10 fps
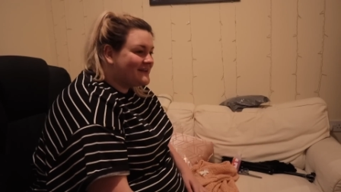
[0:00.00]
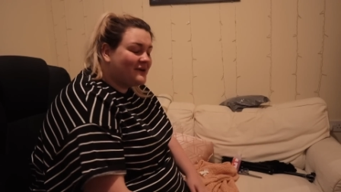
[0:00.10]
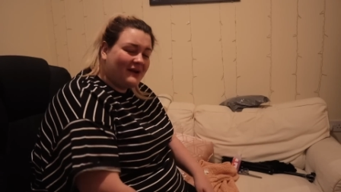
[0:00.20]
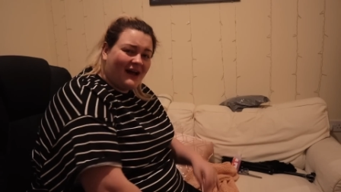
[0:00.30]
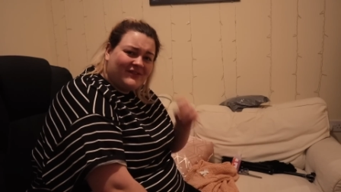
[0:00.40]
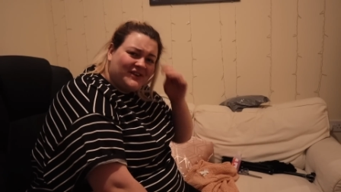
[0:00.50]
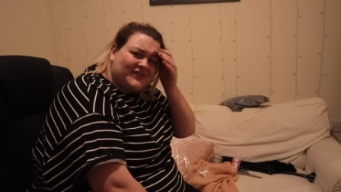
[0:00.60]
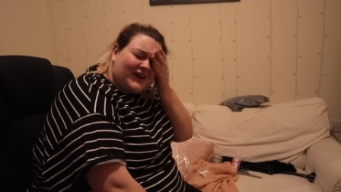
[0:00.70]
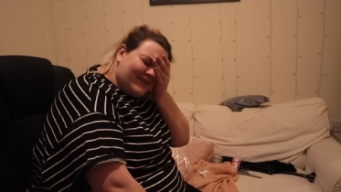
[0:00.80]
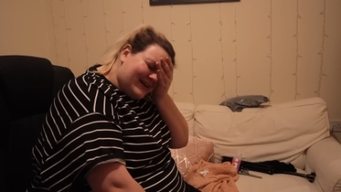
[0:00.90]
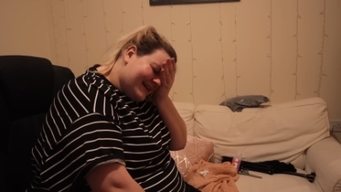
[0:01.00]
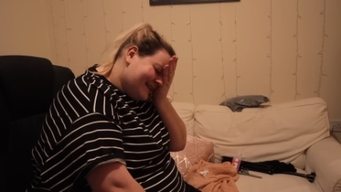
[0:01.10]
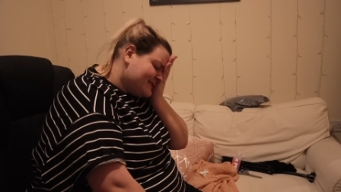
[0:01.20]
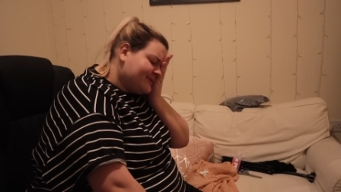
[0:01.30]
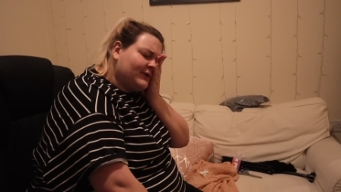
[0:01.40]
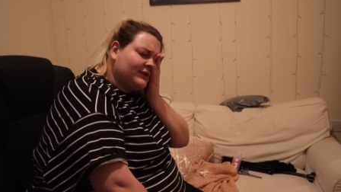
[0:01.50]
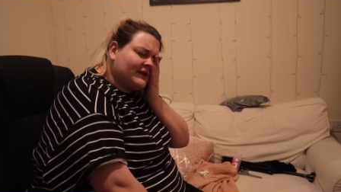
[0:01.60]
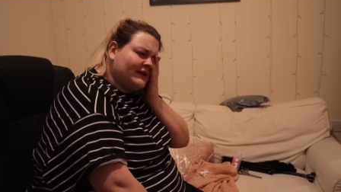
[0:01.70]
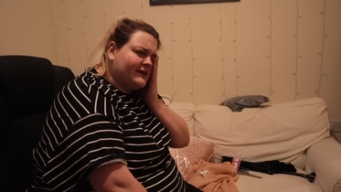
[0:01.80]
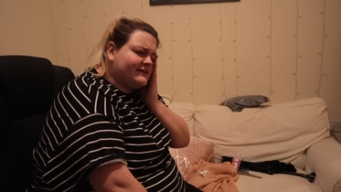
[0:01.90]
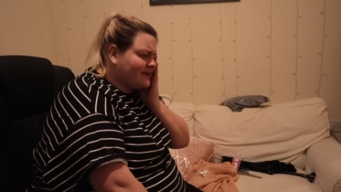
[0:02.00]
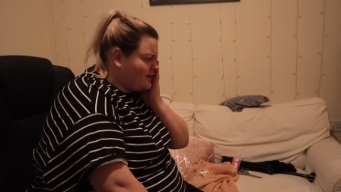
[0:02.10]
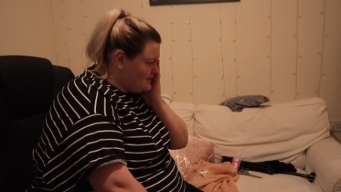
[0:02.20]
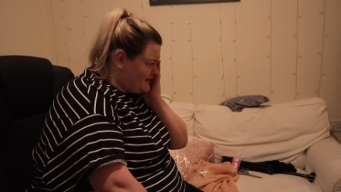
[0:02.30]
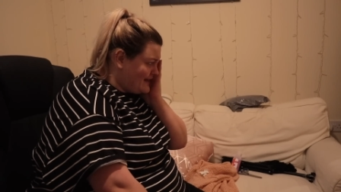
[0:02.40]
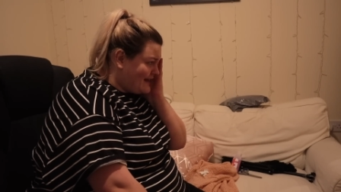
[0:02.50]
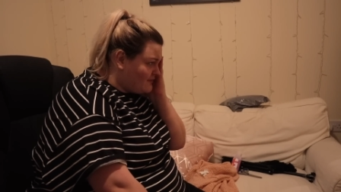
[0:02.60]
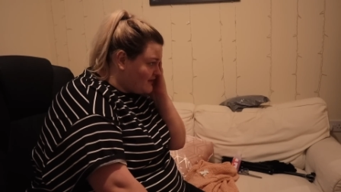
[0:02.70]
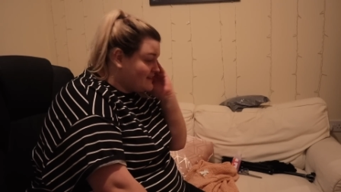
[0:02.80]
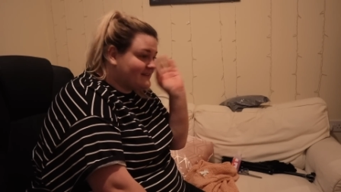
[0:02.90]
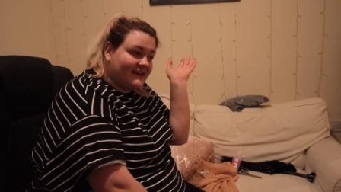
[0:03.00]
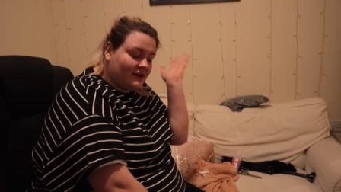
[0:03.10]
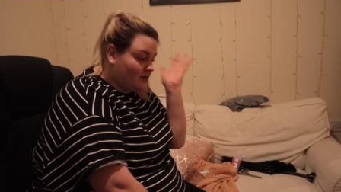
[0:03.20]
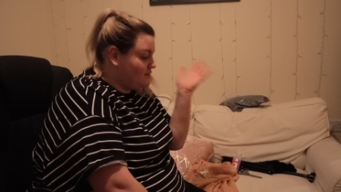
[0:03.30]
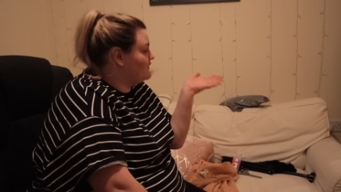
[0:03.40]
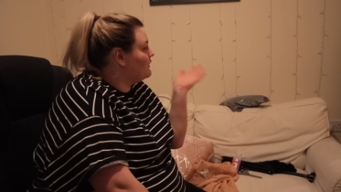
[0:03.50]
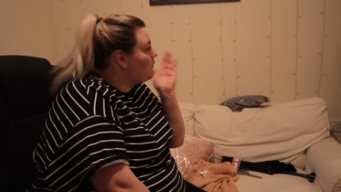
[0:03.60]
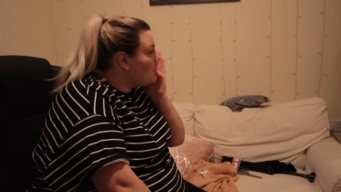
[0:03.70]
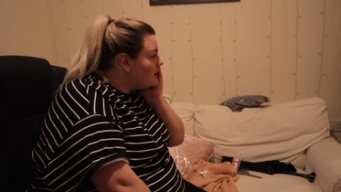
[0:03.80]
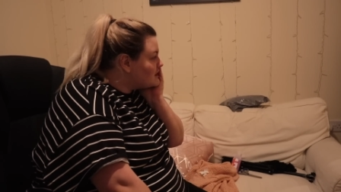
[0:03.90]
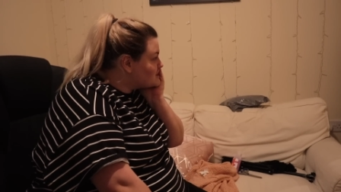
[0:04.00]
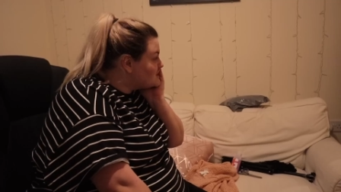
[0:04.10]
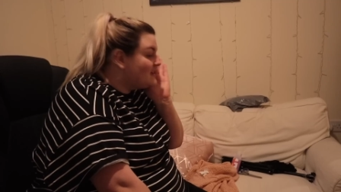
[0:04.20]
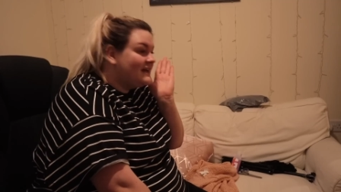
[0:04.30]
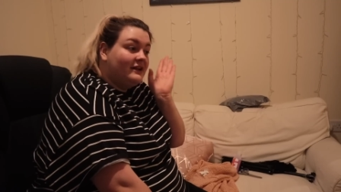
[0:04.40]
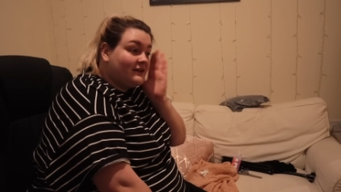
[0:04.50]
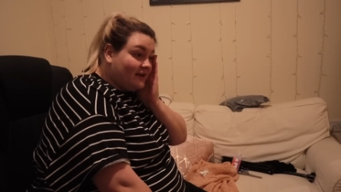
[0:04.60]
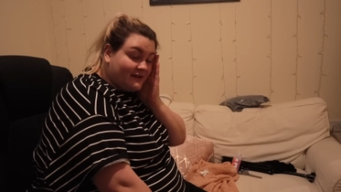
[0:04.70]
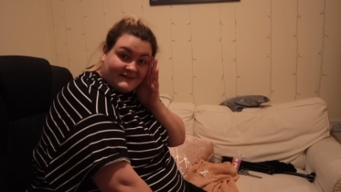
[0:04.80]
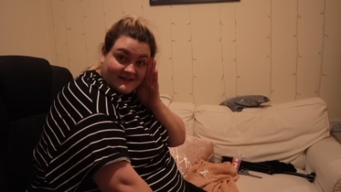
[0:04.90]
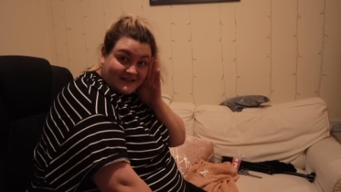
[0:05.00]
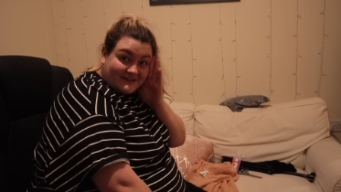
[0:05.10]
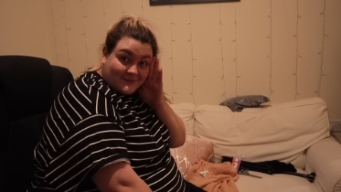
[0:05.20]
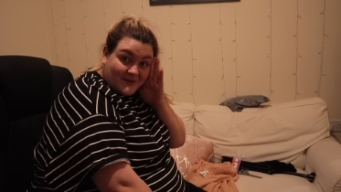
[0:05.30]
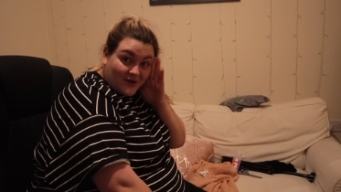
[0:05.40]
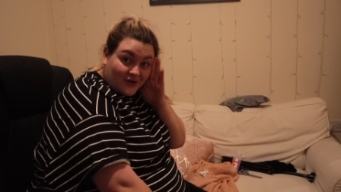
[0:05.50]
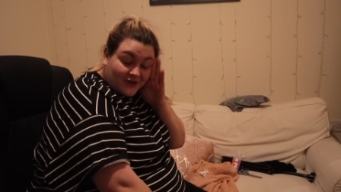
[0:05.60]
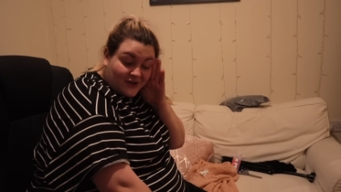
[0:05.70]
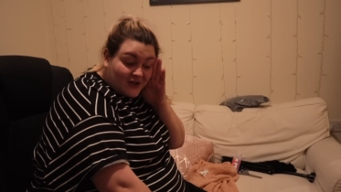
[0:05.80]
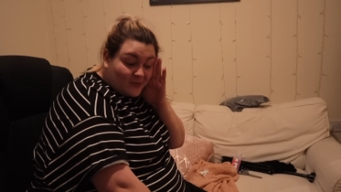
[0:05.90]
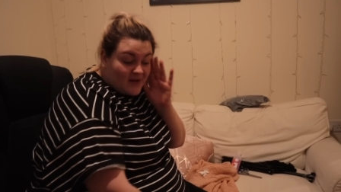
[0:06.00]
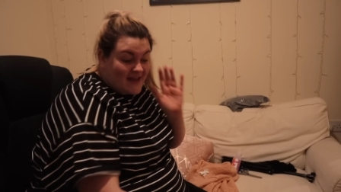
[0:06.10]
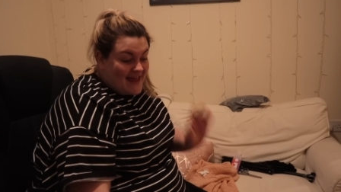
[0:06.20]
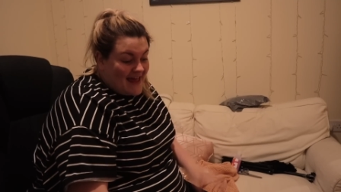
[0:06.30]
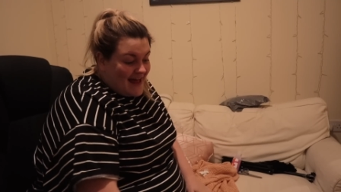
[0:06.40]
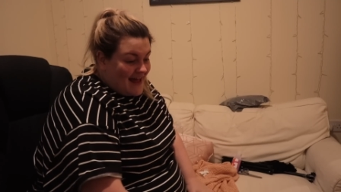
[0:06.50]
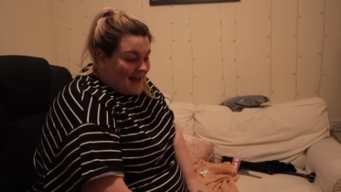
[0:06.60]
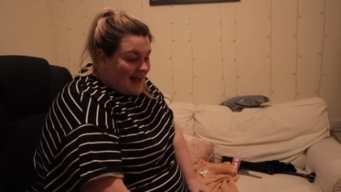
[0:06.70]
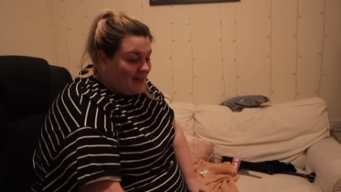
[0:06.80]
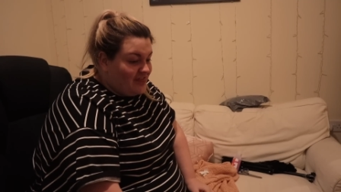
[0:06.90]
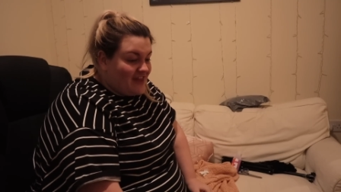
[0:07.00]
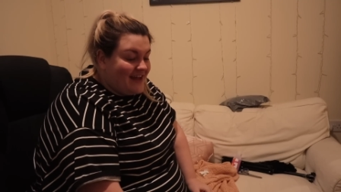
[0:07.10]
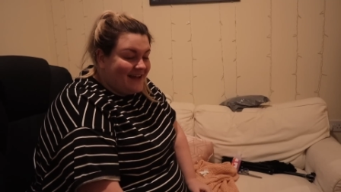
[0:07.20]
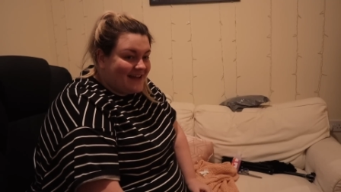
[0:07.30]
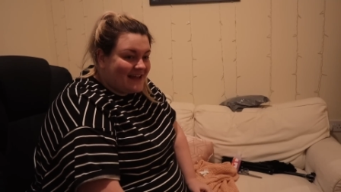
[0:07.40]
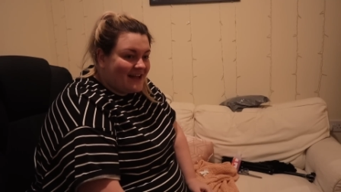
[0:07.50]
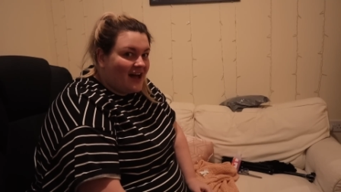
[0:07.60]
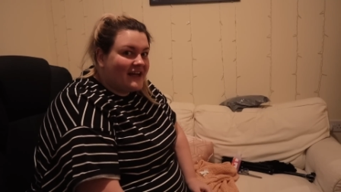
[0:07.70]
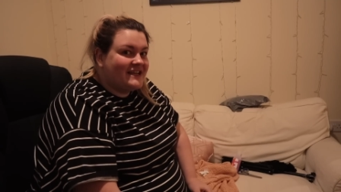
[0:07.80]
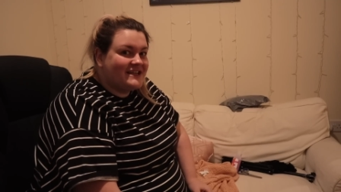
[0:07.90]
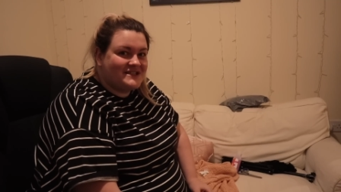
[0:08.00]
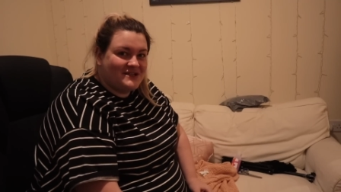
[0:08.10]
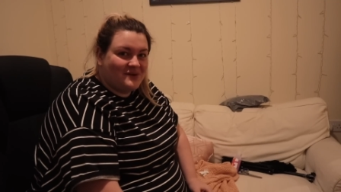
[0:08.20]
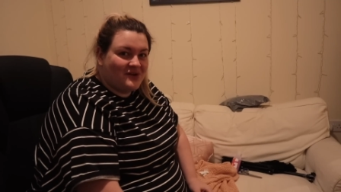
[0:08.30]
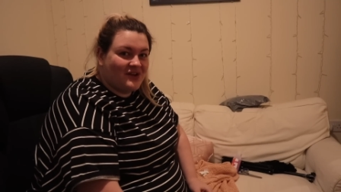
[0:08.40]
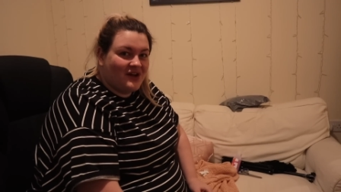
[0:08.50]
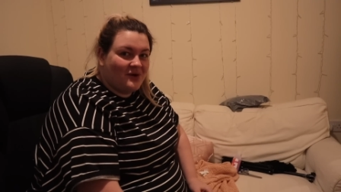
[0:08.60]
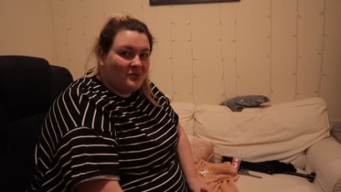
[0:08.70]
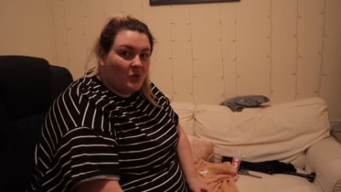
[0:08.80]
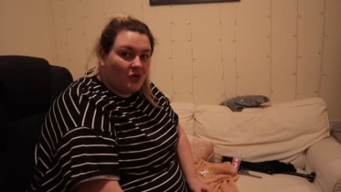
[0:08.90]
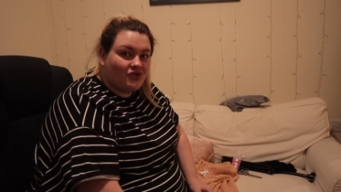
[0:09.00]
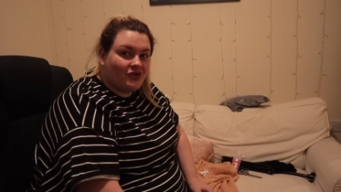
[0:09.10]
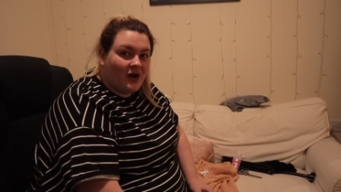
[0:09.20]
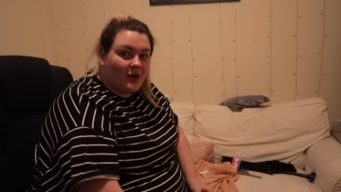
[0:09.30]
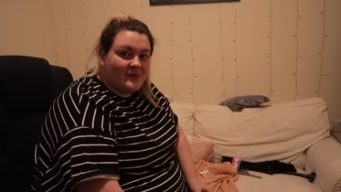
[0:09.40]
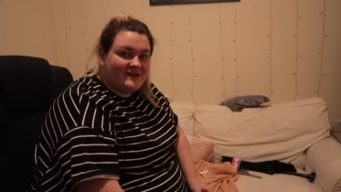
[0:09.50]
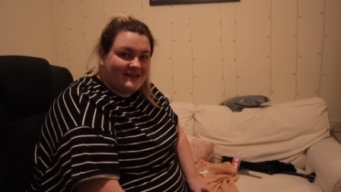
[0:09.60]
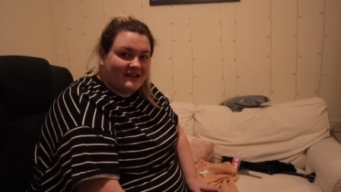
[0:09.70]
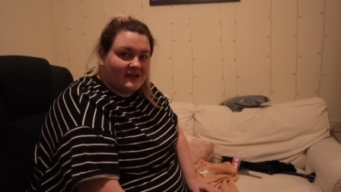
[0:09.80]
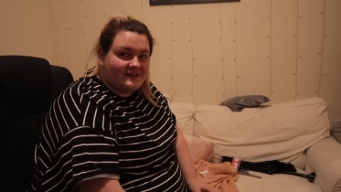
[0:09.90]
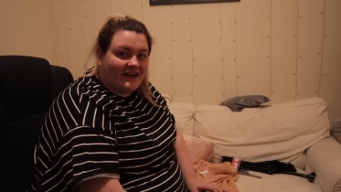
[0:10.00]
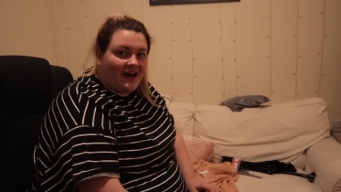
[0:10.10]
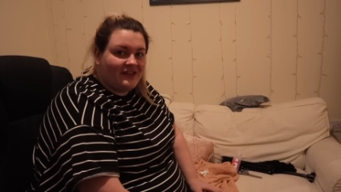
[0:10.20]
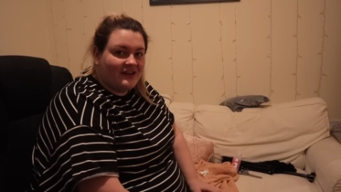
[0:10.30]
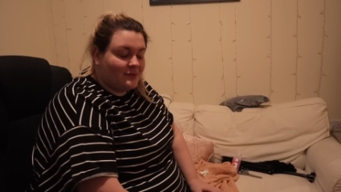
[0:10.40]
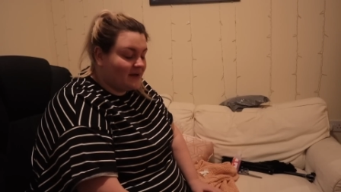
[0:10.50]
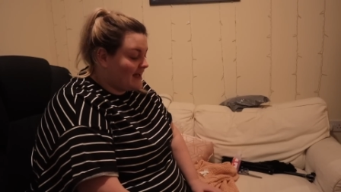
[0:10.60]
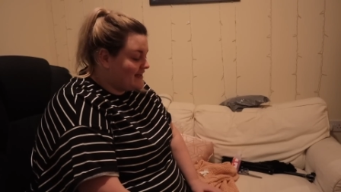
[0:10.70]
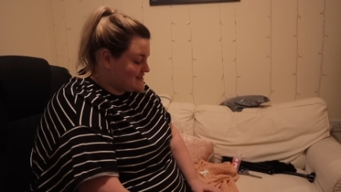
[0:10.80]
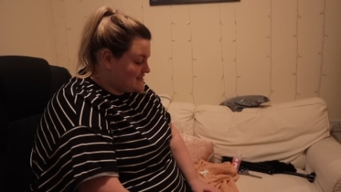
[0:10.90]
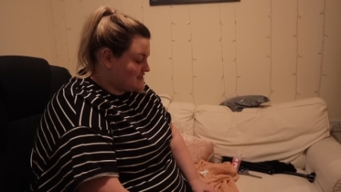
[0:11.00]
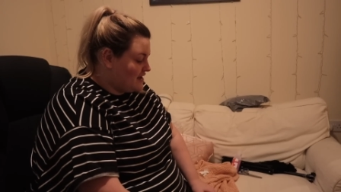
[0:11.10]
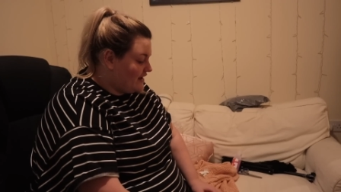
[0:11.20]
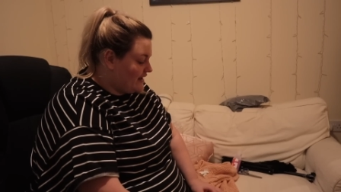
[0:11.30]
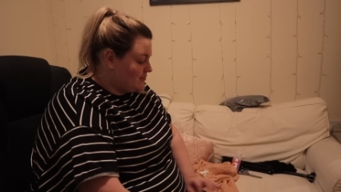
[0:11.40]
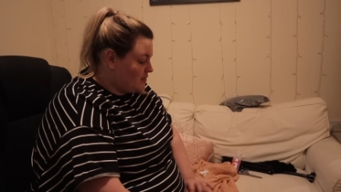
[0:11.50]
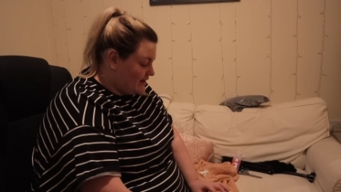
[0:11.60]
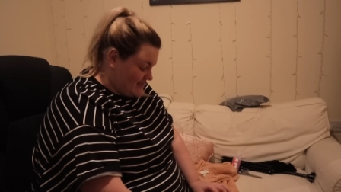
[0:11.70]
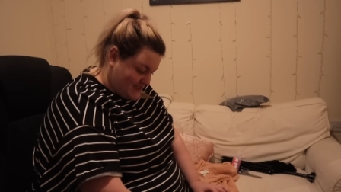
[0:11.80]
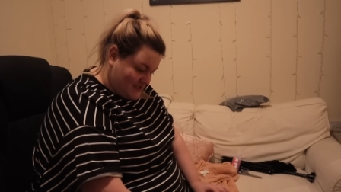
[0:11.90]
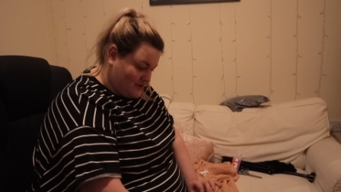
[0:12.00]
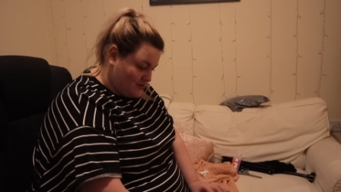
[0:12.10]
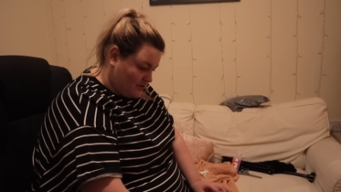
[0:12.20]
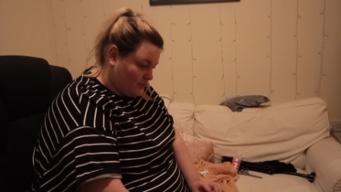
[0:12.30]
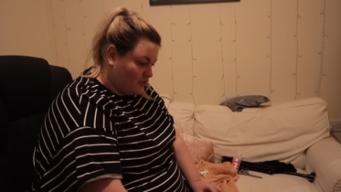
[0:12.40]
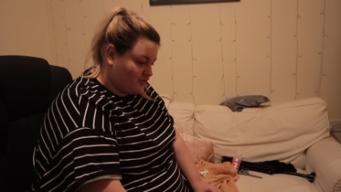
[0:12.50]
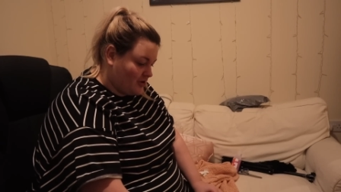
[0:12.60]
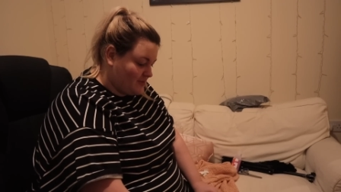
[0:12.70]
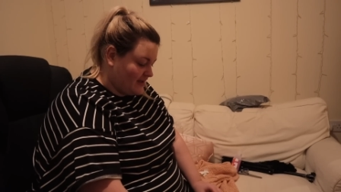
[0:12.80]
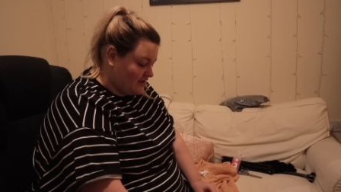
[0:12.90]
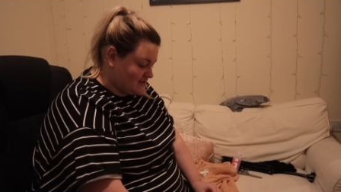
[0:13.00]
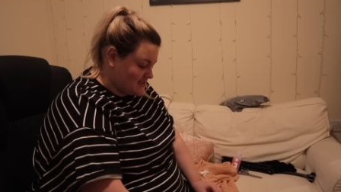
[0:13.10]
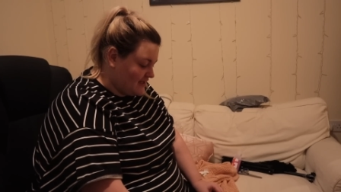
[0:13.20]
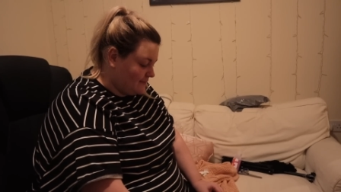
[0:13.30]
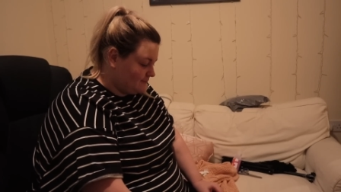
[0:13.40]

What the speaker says: I don't have enough coat hangers for all the clothes I currently have, and there's like clothes in the wash, clothes that need to be hung up. I think I need to do another wardrobe declutter. I think we're getting to the time where I need to do another wardrobe declutter.